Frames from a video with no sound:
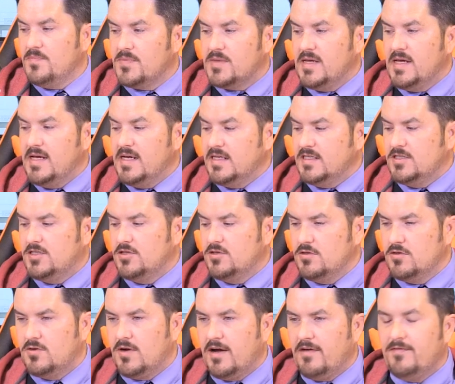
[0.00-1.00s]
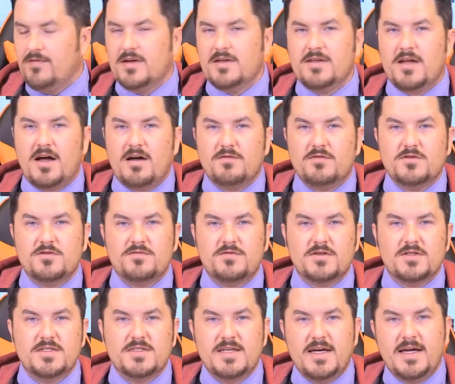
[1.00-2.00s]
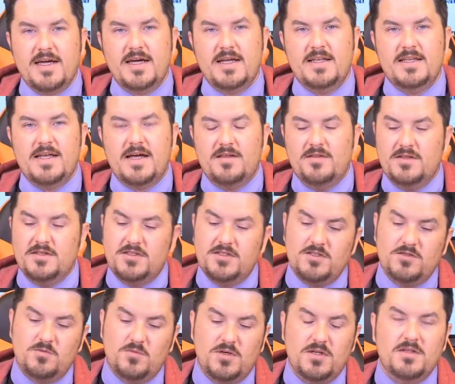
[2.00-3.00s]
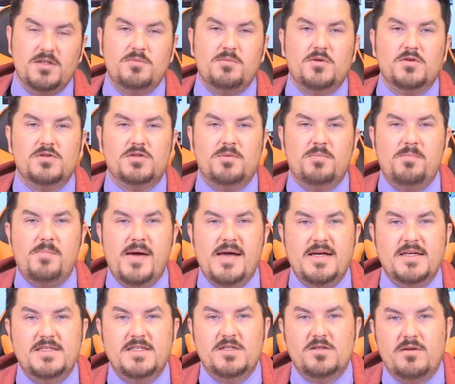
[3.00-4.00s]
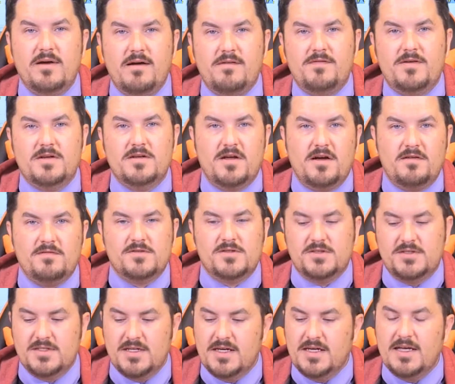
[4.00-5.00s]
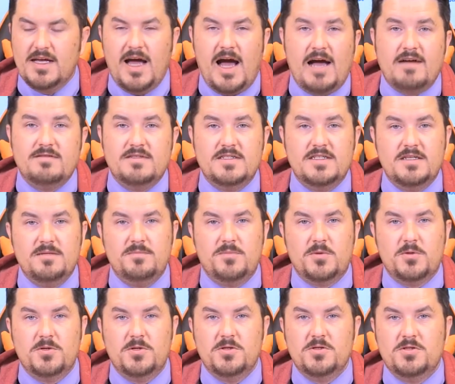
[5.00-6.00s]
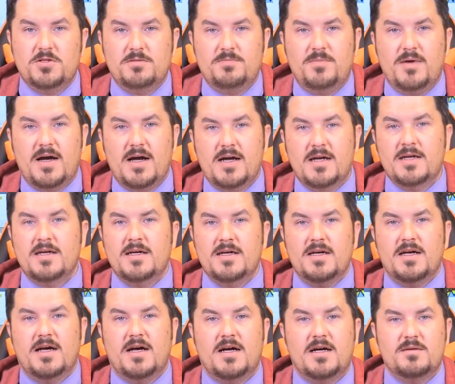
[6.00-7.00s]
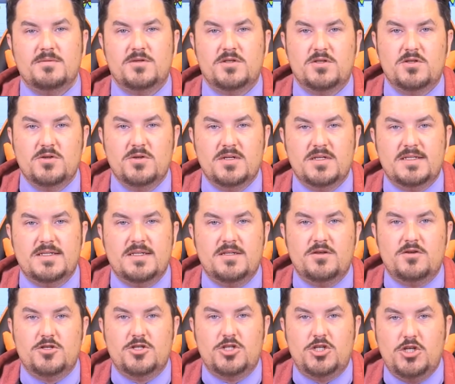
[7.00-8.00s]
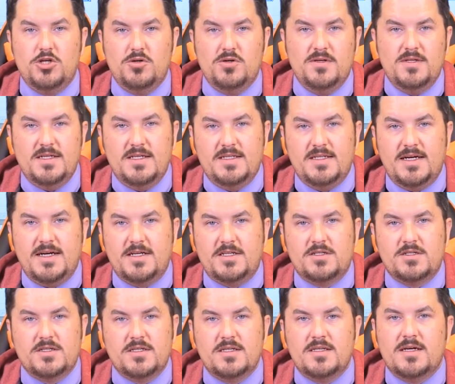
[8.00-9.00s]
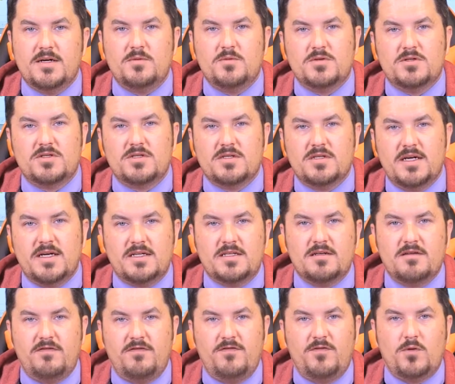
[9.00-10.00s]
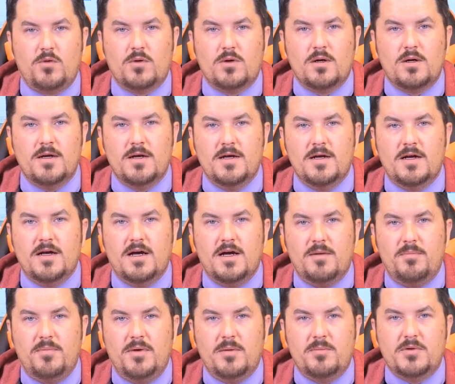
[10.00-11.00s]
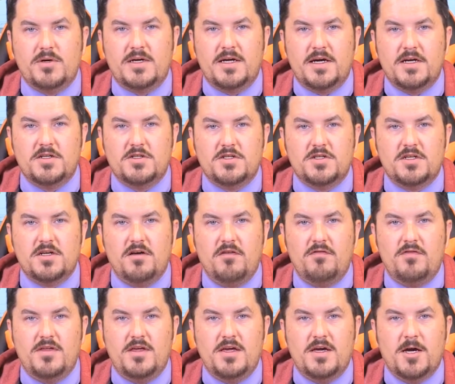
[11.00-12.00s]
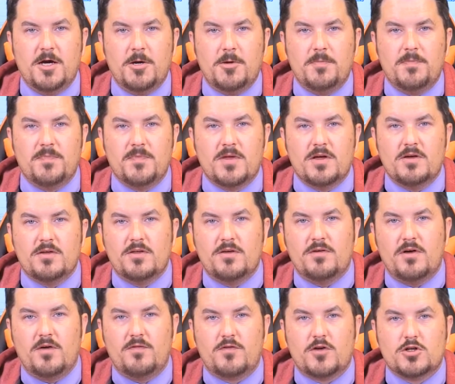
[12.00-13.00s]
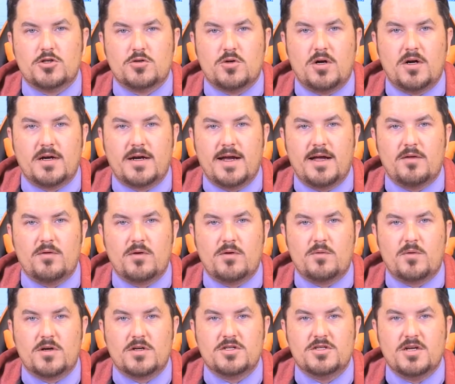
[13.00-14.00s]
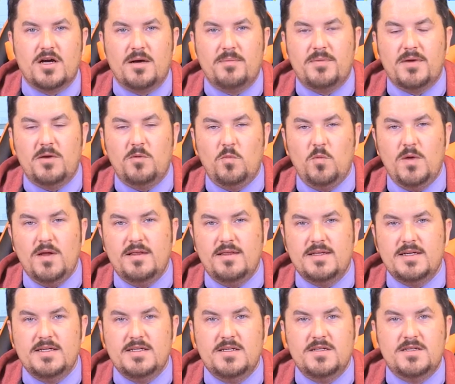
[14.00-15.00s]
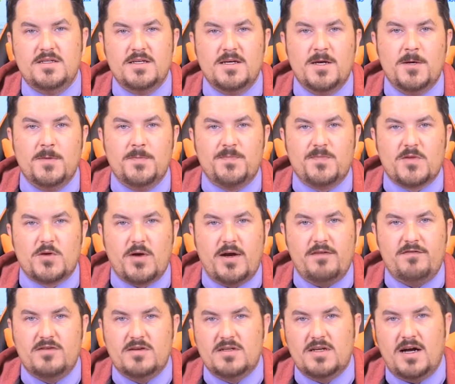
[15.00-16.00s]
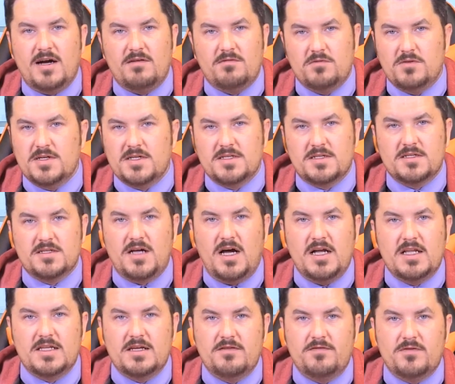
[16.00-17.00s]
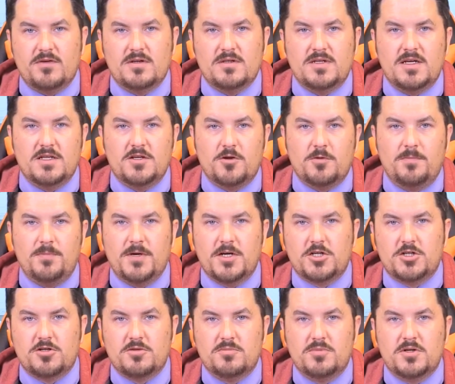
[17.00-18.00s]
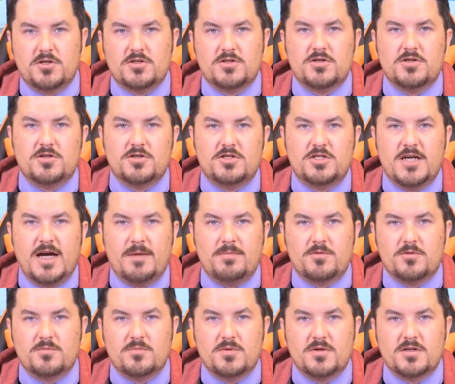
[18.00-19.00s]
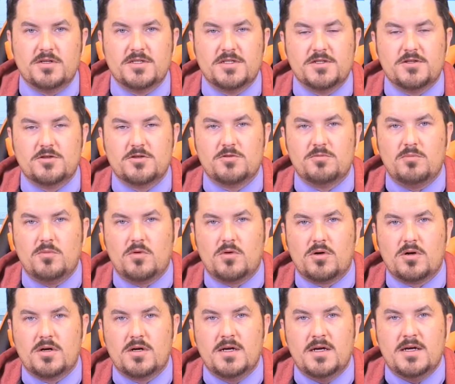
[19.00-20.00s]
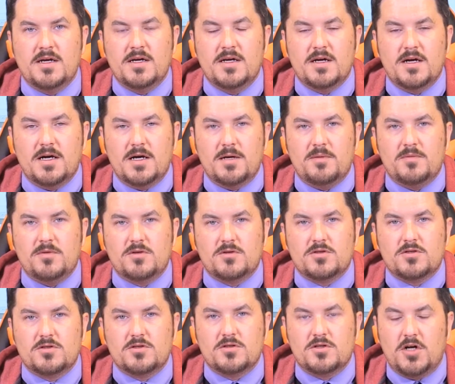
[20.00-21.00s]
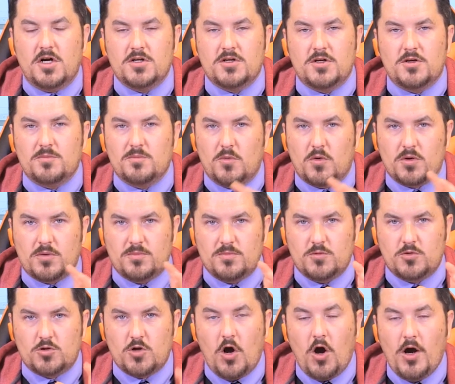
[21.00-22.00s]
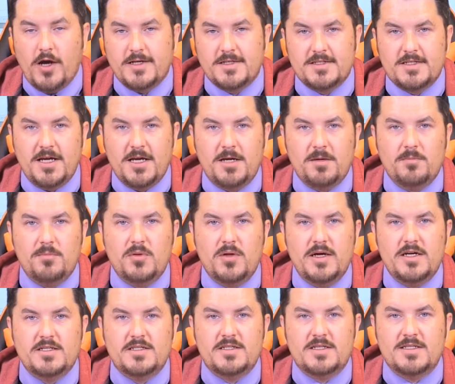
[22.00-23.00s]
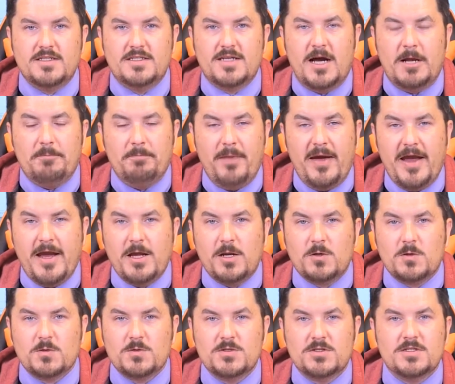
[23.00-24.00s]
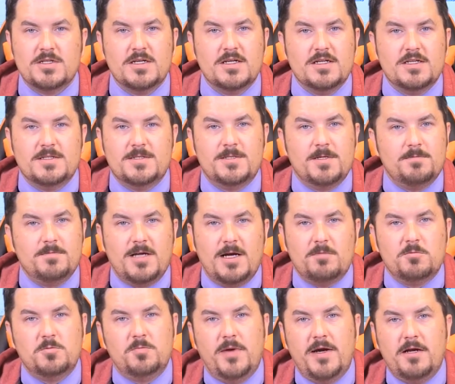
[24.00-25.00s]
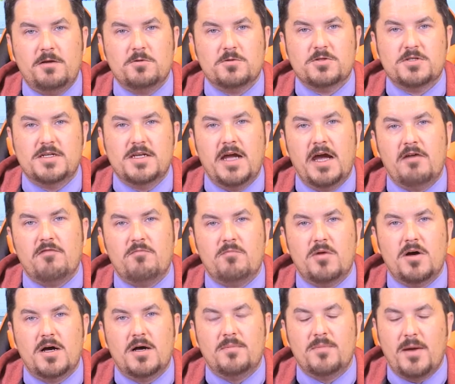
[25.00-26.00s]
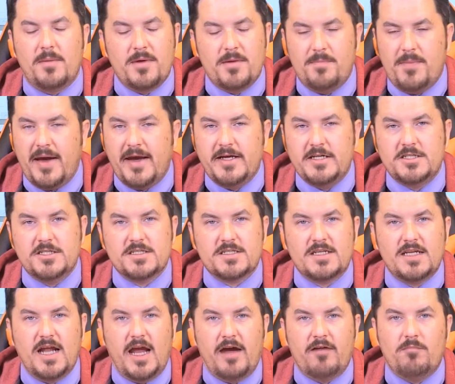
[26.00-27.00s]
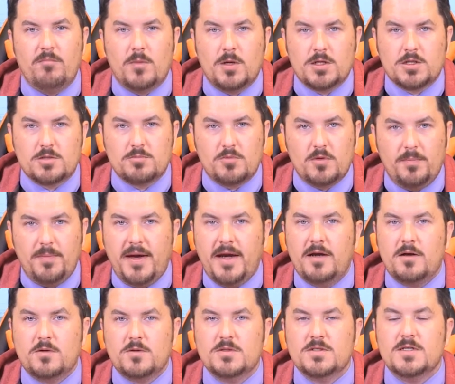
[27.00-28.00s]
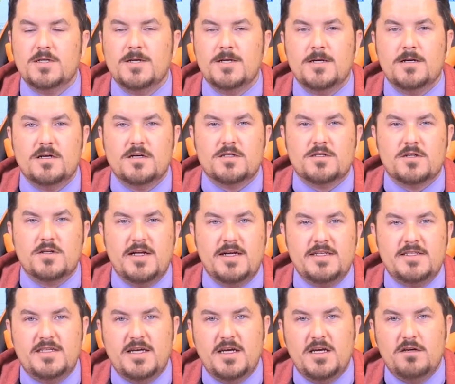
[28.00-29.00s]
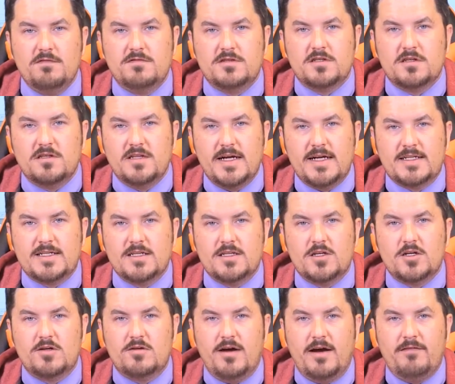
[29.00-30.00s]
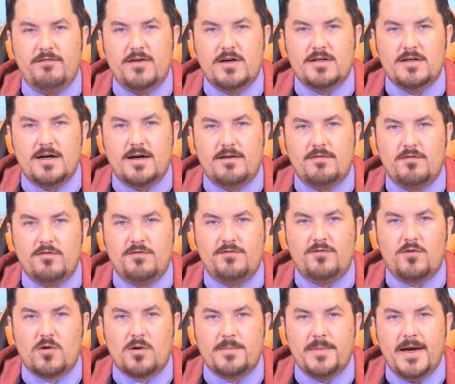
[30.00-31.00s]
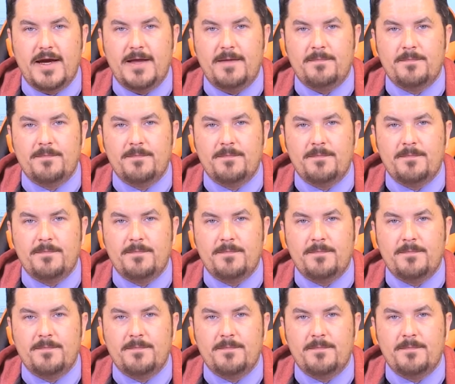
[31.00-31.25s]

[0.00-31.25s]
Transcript: into graphic novels for a second. Now this is one of the most amazing graphic novels I've seen produced by uh, students, and there's two of these actually that were selected for uh, publication of the, um, the Virtual Art Gallery Workshop. And with these, graphic noveling is a lot different than your picture books or your chapter books. There's more there's uh, you know more drawings taking place inside panels. Sometimes panels can have, um, I mean, pages can have multiple panels. So let's say you've selected the graphic novel format.